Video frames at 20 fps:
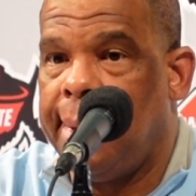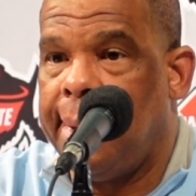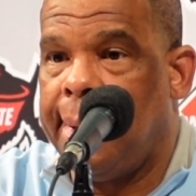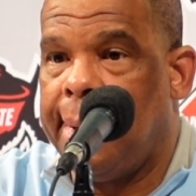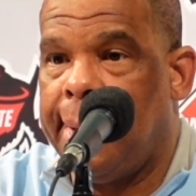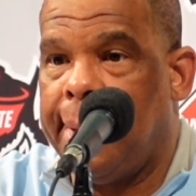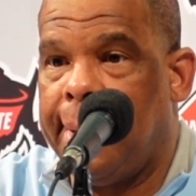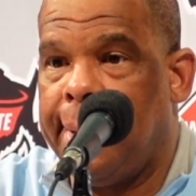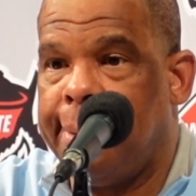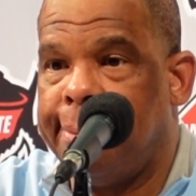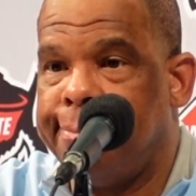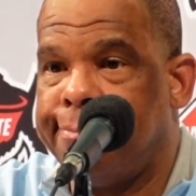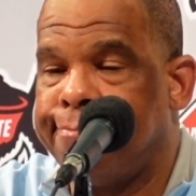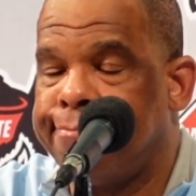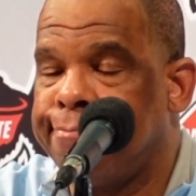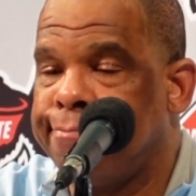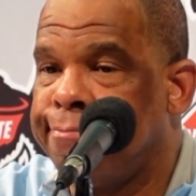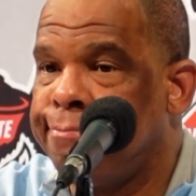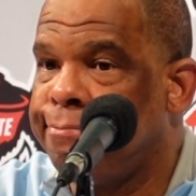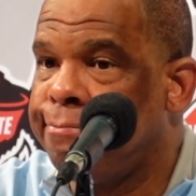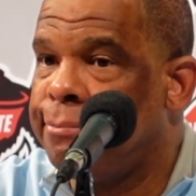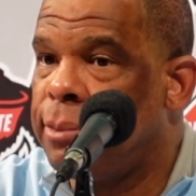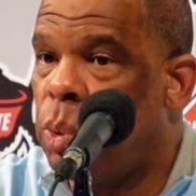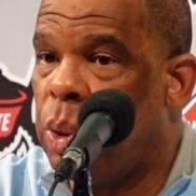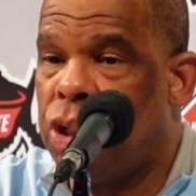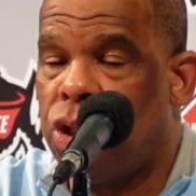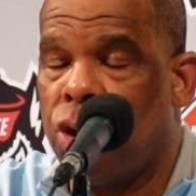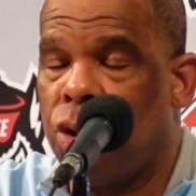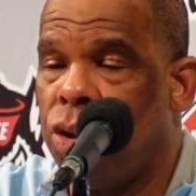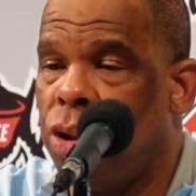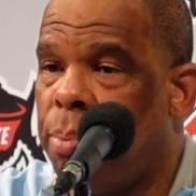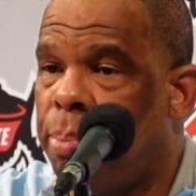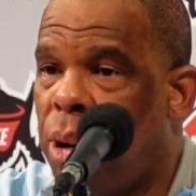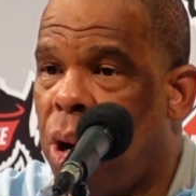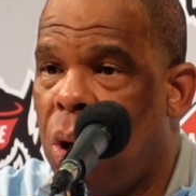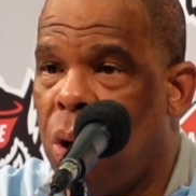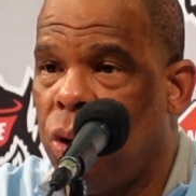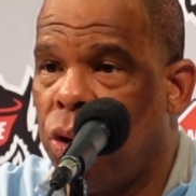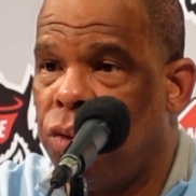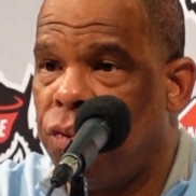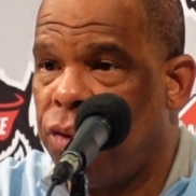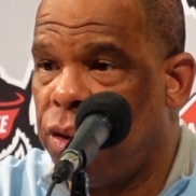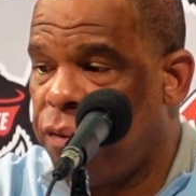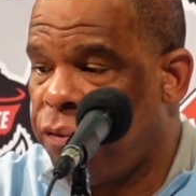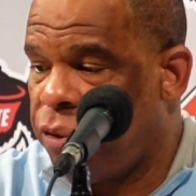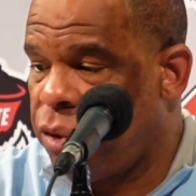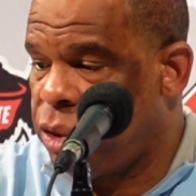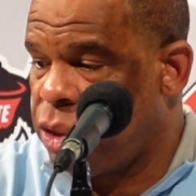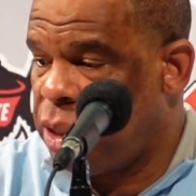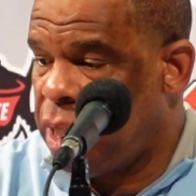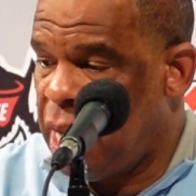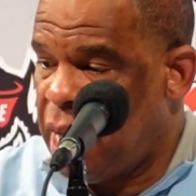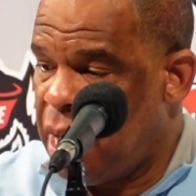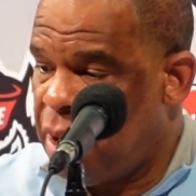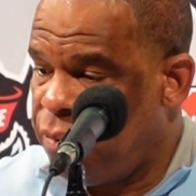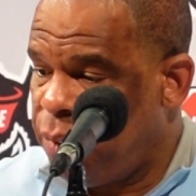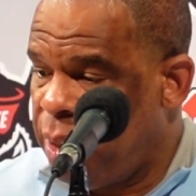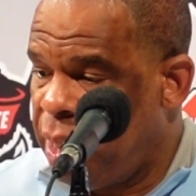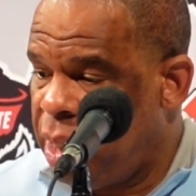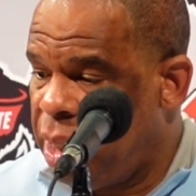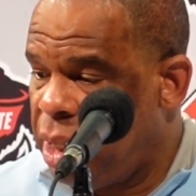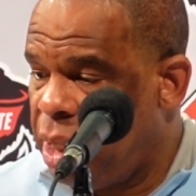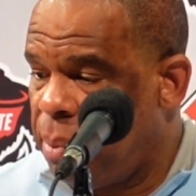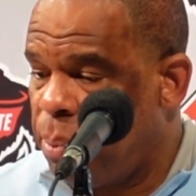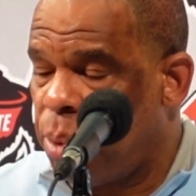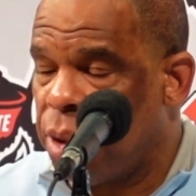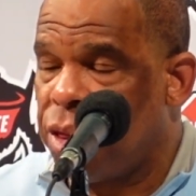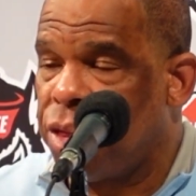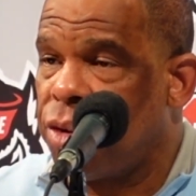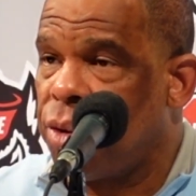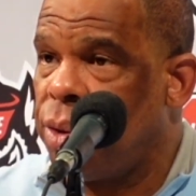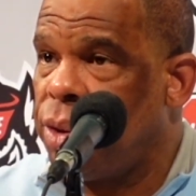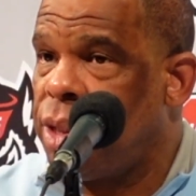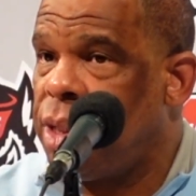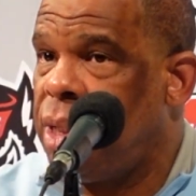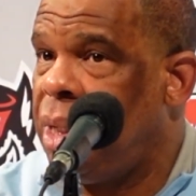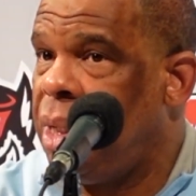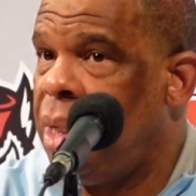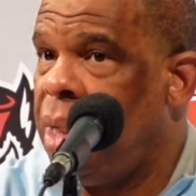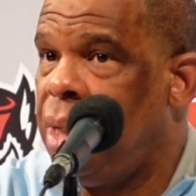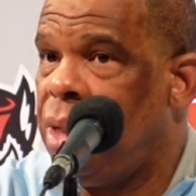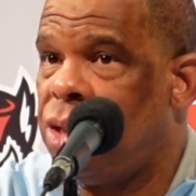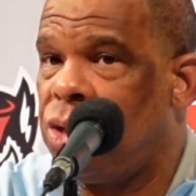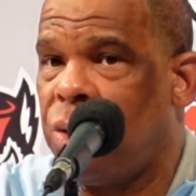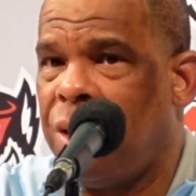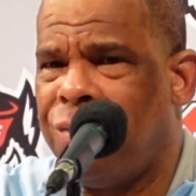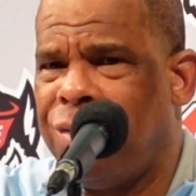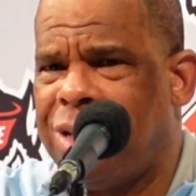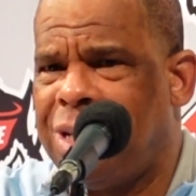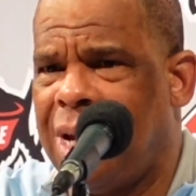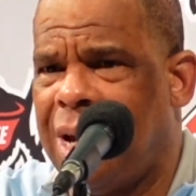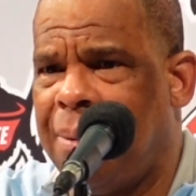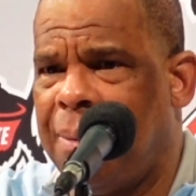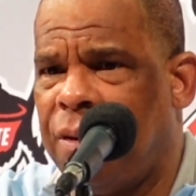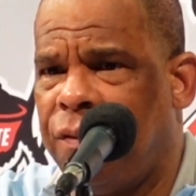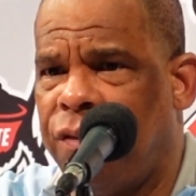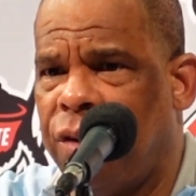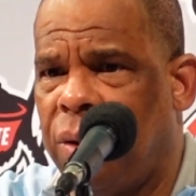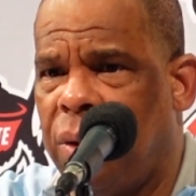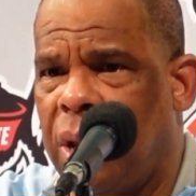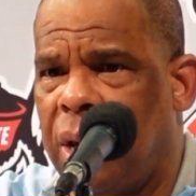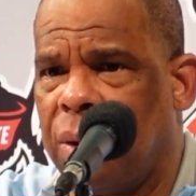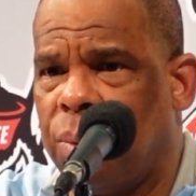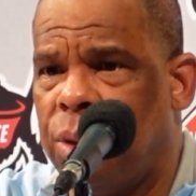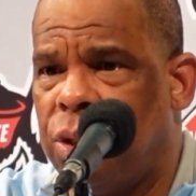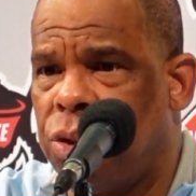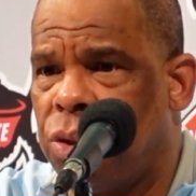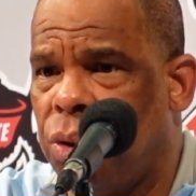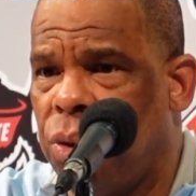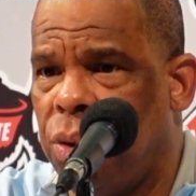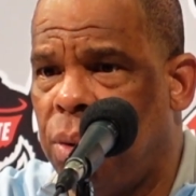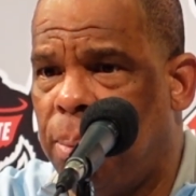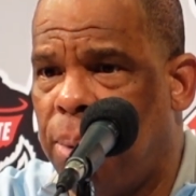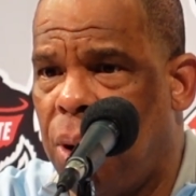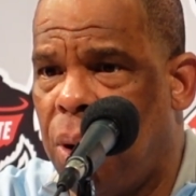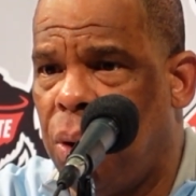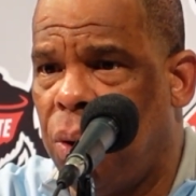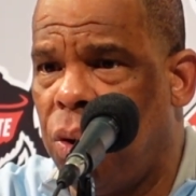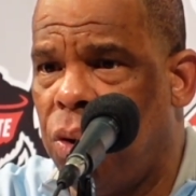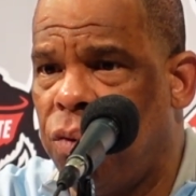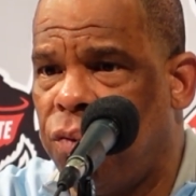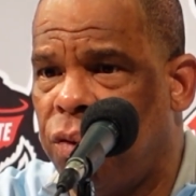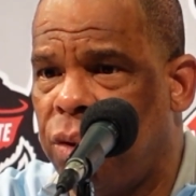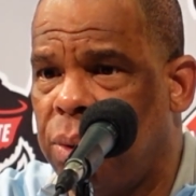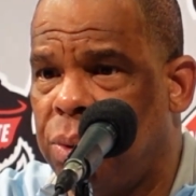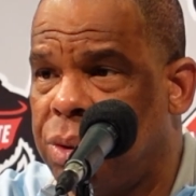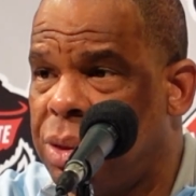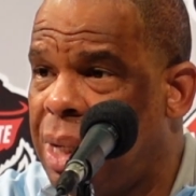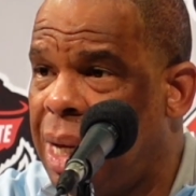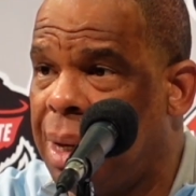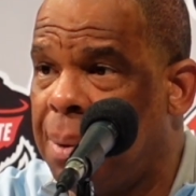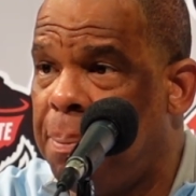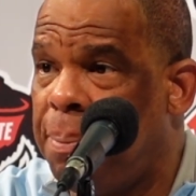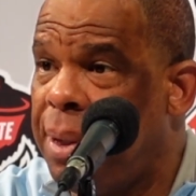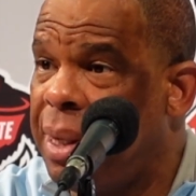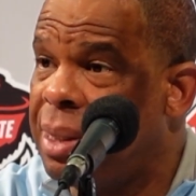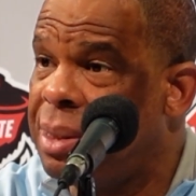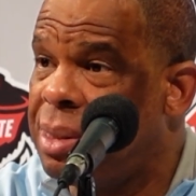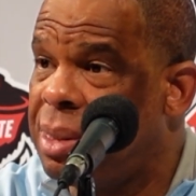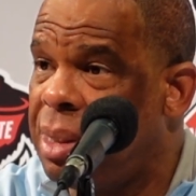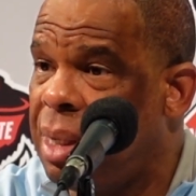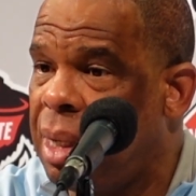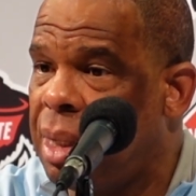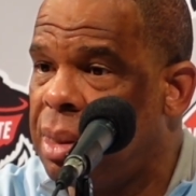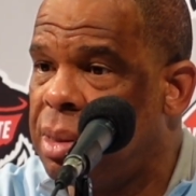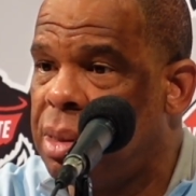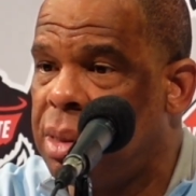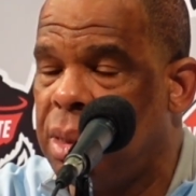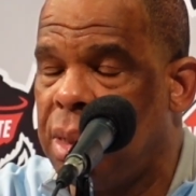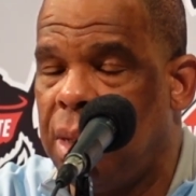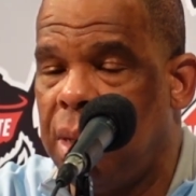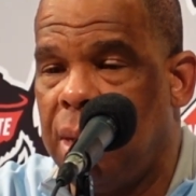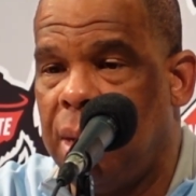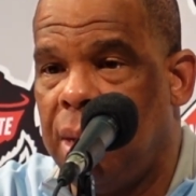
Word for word: Um, we turned the ball over in the first half. We ended up with 13. So every time I felt like we turned the ball over, it was like a pick six.